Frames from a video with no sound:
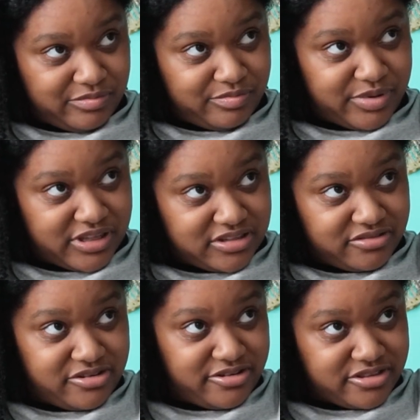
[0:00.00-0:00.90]
But to
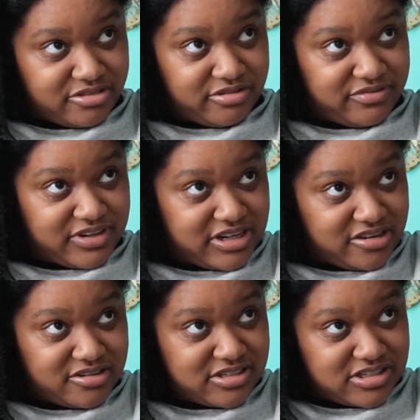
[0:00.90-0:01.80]
record 3
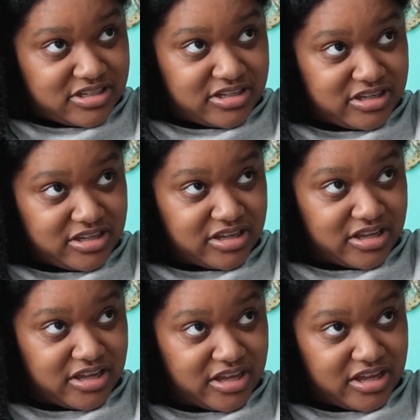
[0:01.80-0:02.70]
videos
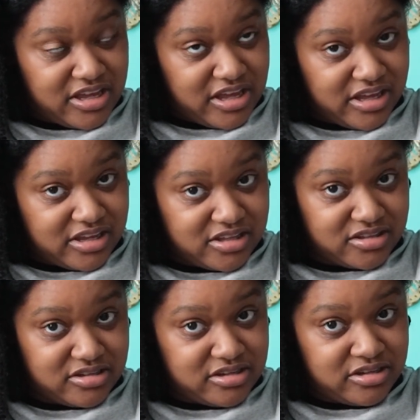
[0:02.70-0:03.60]

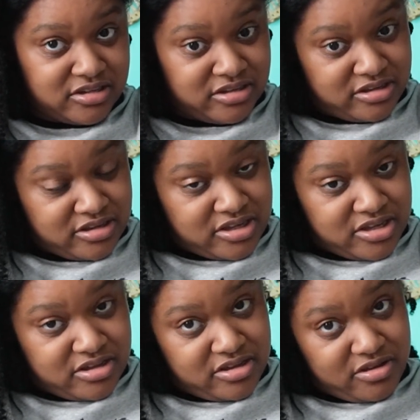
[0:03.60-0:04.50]
and
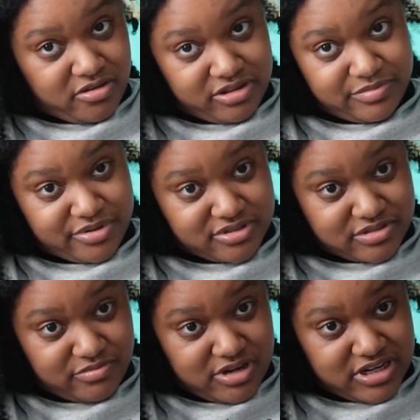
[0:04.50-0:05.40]
only post
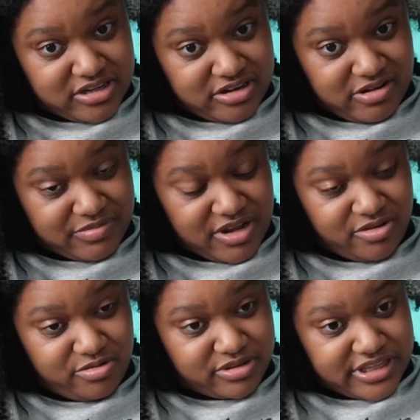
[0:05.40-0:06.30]
1, no, I'm not
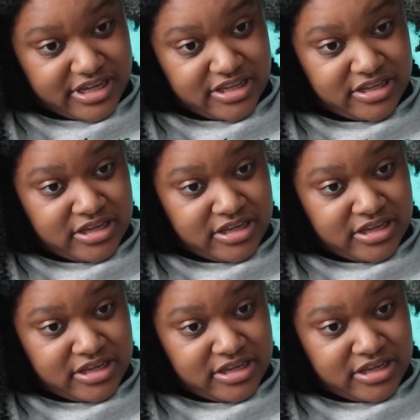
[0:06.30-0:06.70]
cool with that.